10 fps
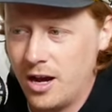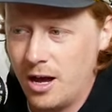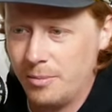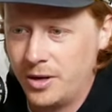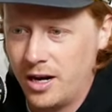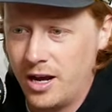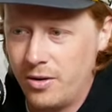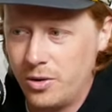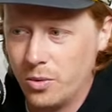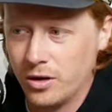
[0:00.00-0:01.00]
um, kind of how
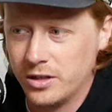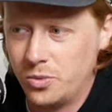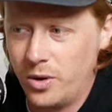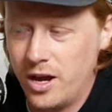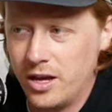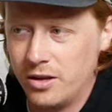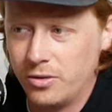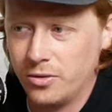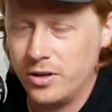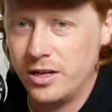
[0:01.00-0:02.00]
he worked his way
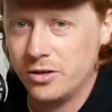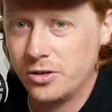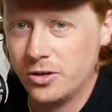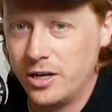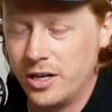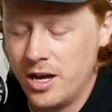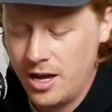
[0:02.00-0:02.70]
through the industry,